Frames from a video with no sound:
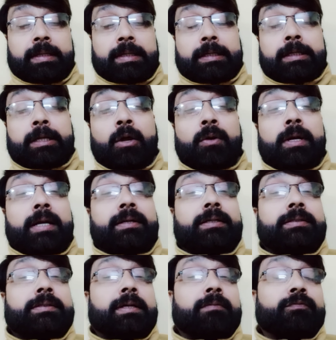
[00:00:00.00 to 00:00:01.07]
Now let
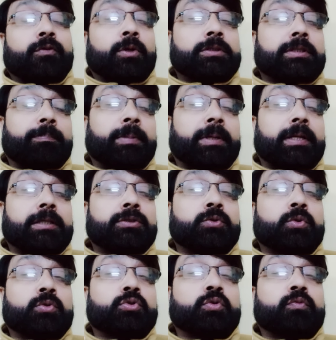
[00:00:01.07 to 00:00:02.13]
us come for the players,
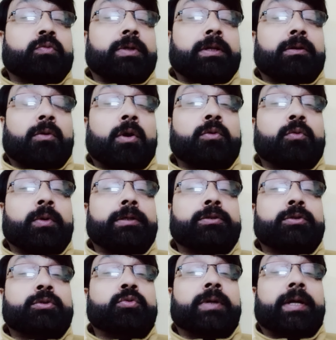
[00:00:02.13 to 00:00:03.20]
those who will not going
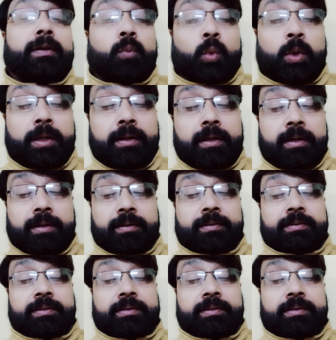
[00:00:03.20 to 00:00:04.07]
to do any wonder.